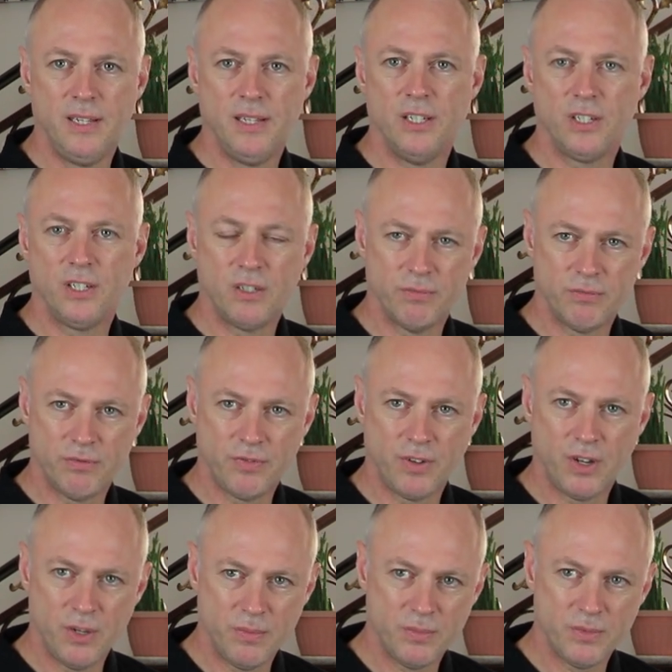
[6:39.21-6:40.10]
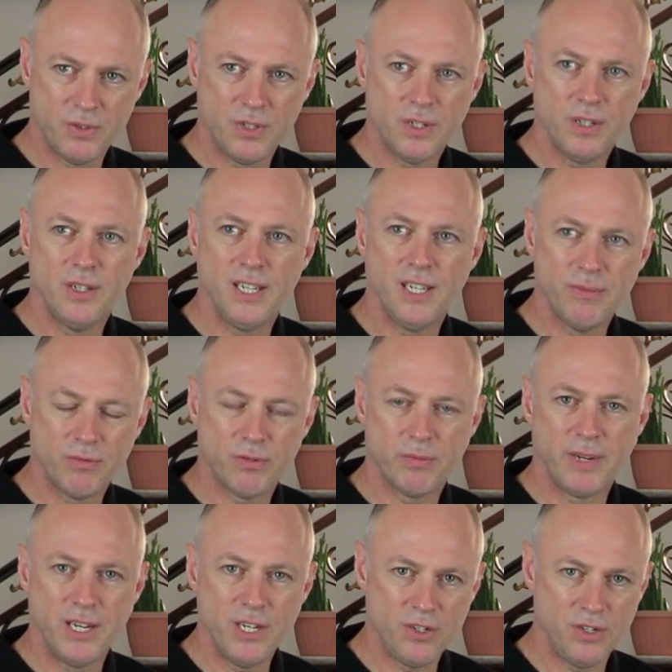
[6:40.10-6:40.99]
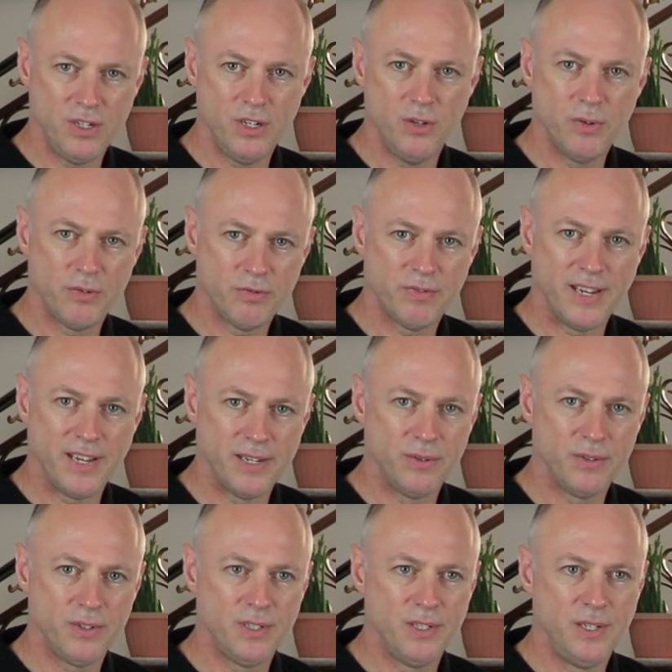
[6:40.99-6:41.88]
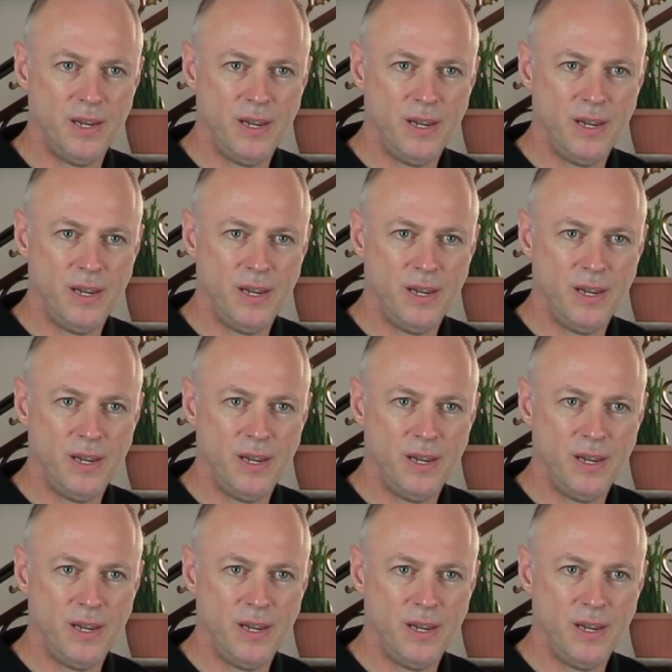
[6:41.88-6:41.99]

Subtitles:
that confirms the information you have found,